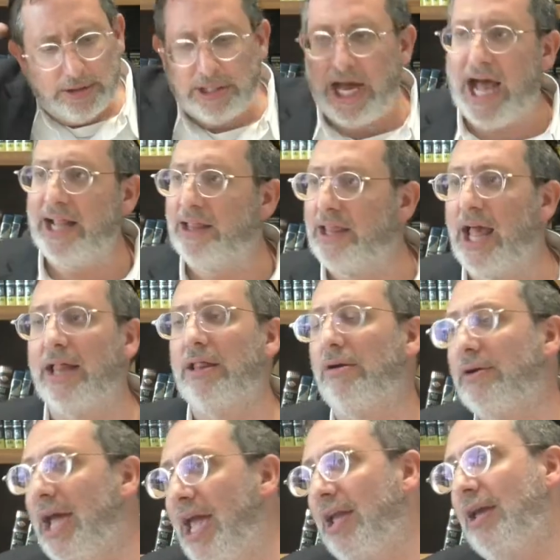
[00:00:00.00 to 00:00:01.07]
God says,
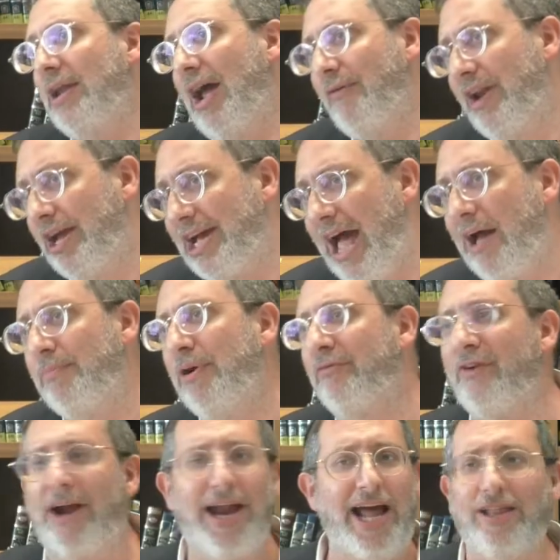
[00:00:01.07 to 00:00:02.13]
okay, you're not reading comic book.
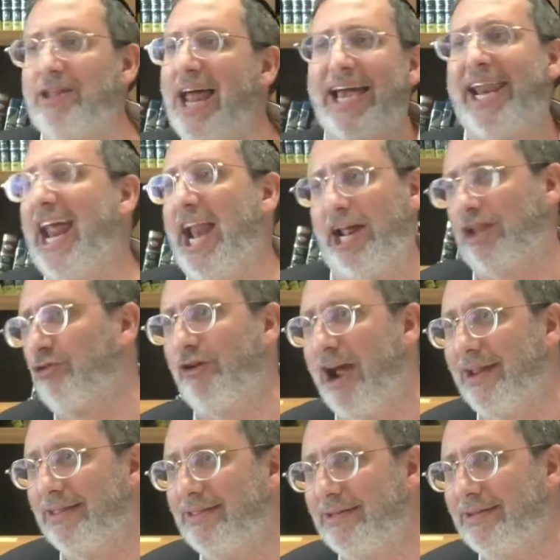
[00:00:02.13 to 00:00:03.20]
Very nice. You're not getting any extra
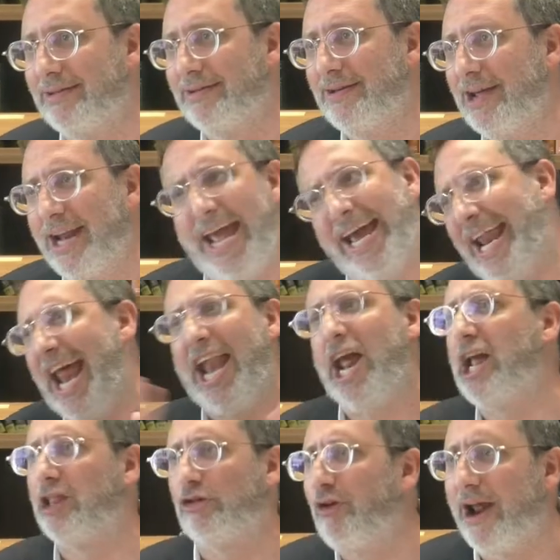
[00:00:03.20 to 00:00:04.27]
credit. You're not getting any
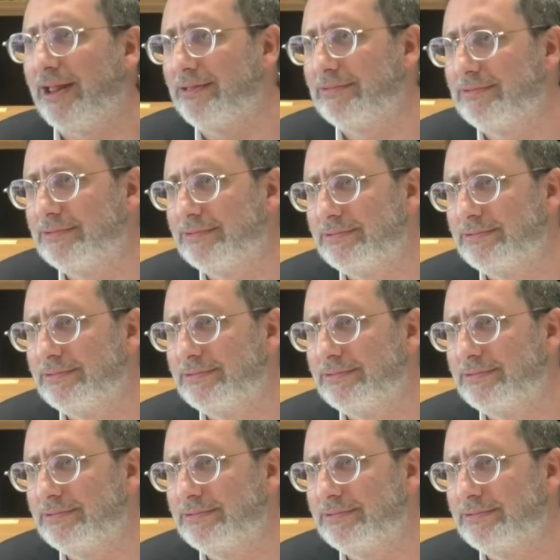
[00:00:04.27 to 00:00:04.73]
extra credit.